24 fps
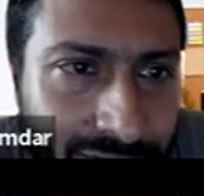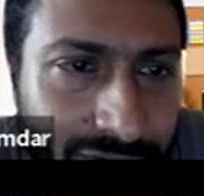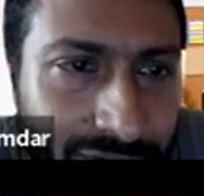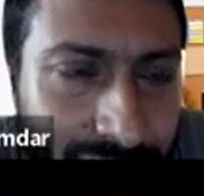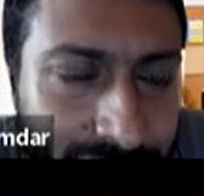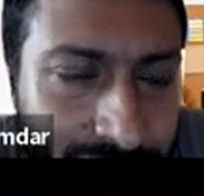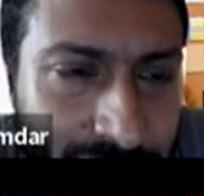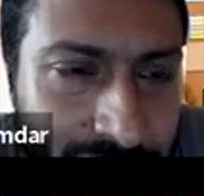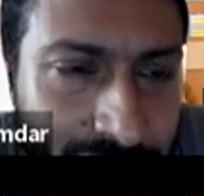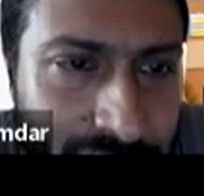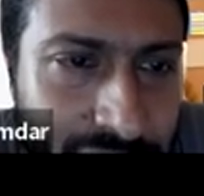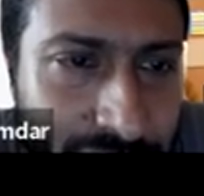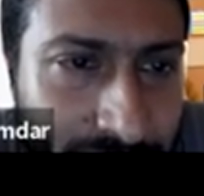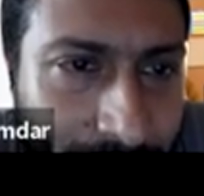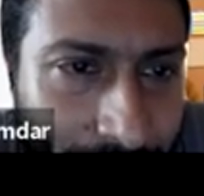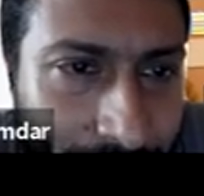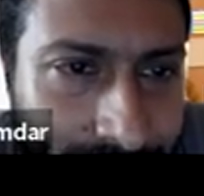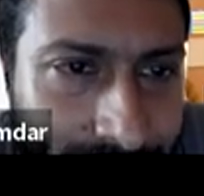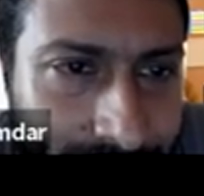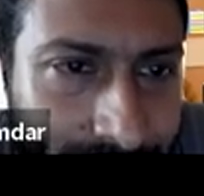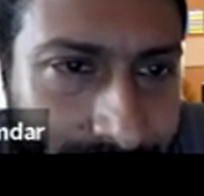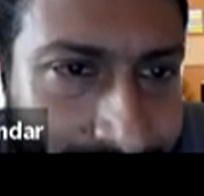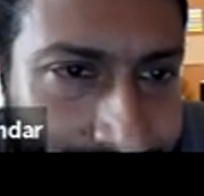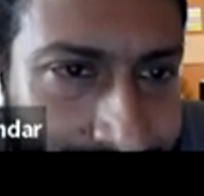Okay, so V pi
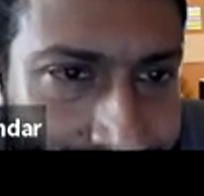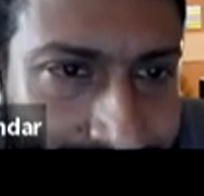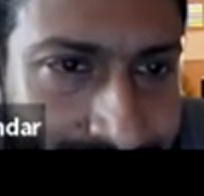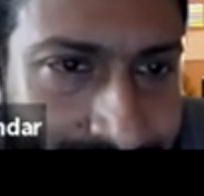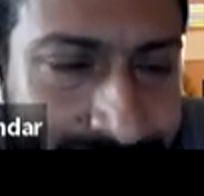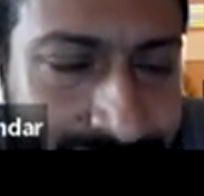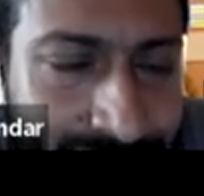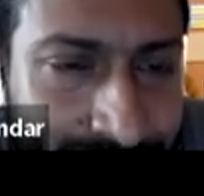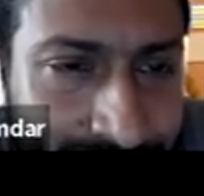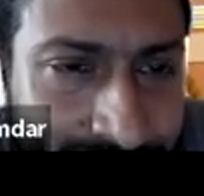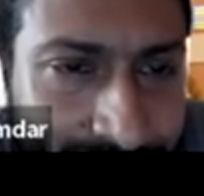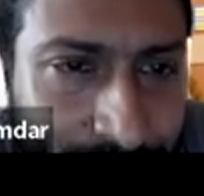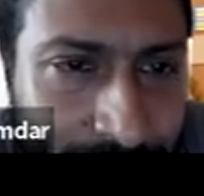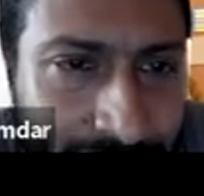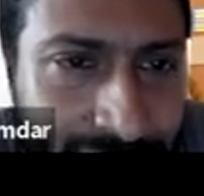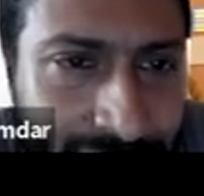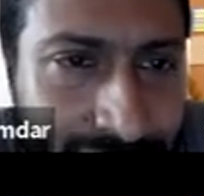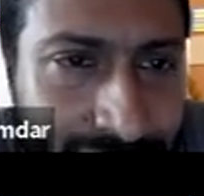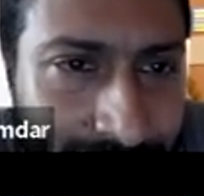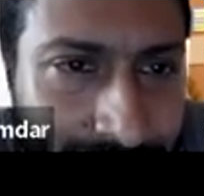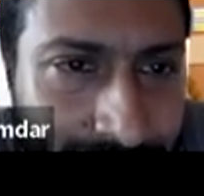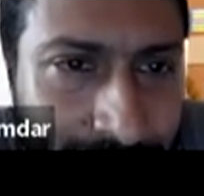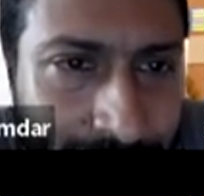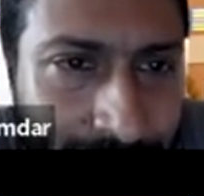S is the
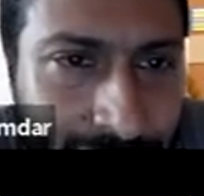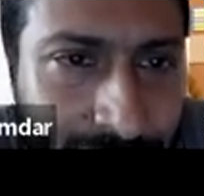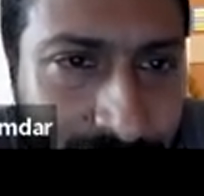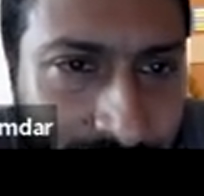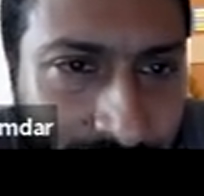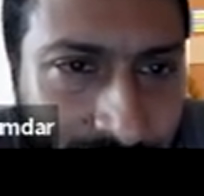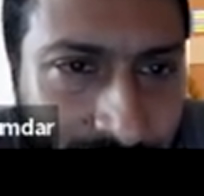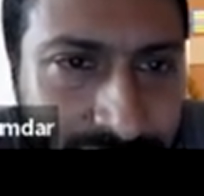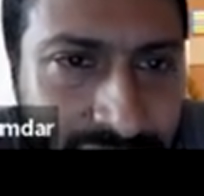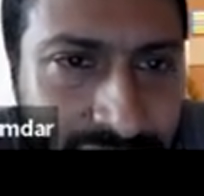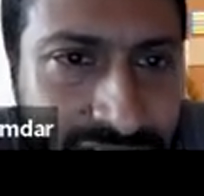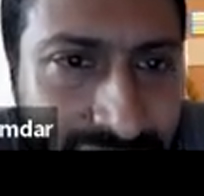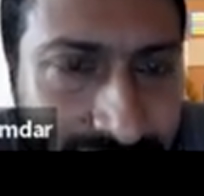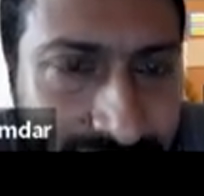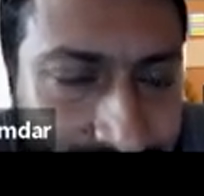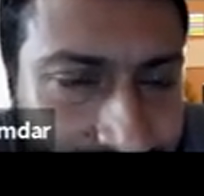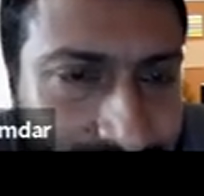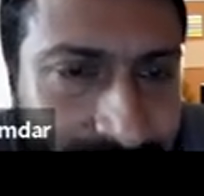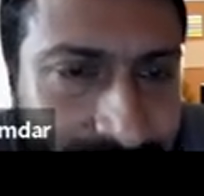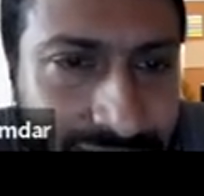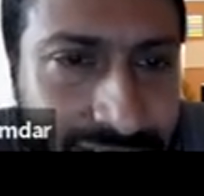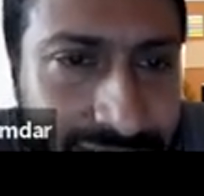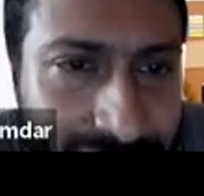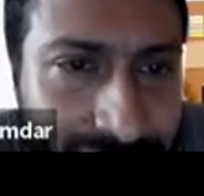expected value of
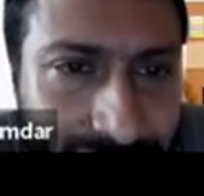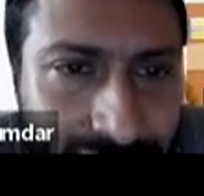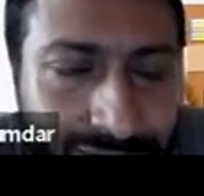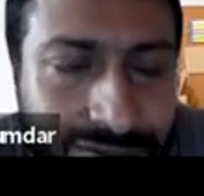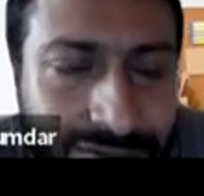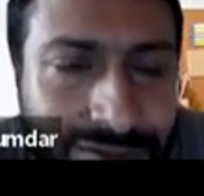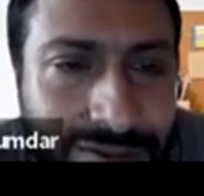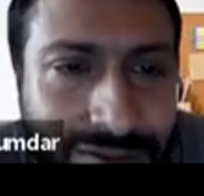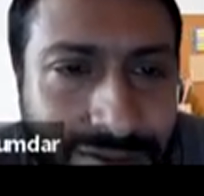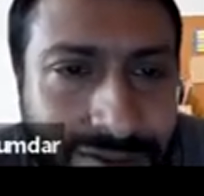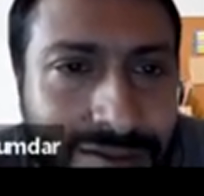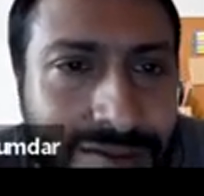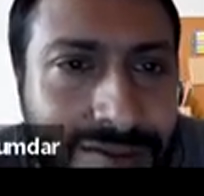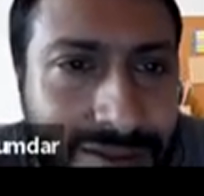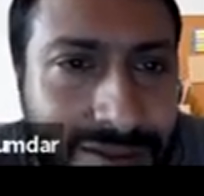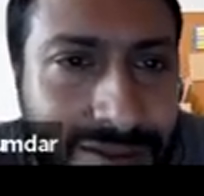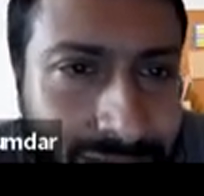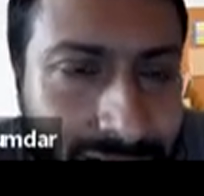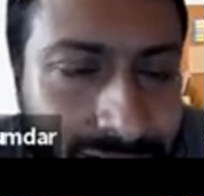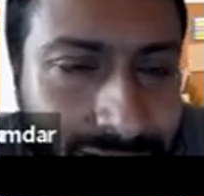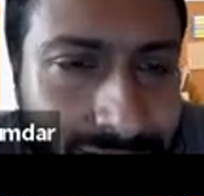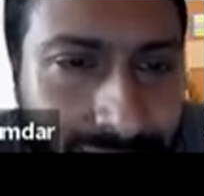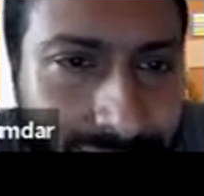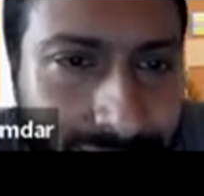GT,
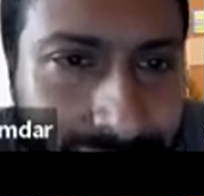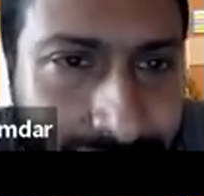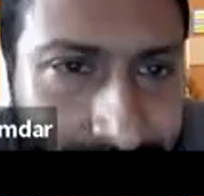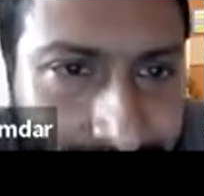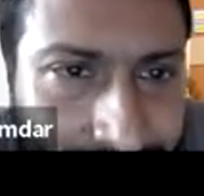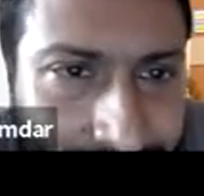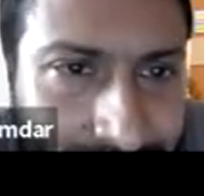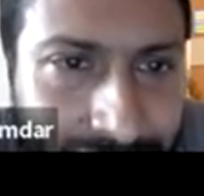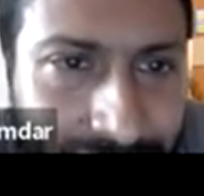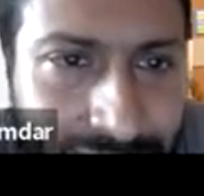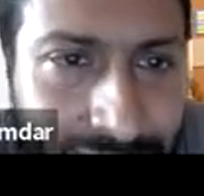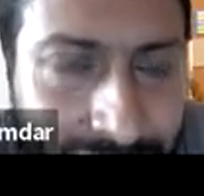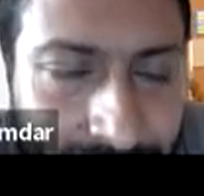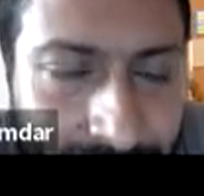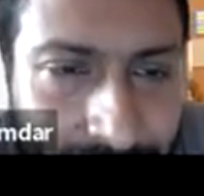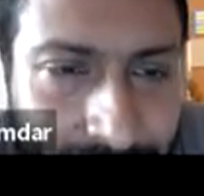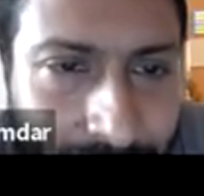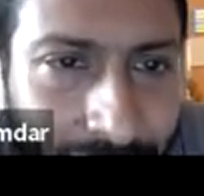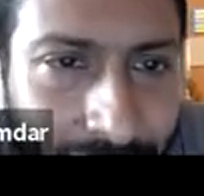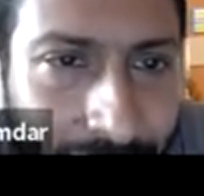the return,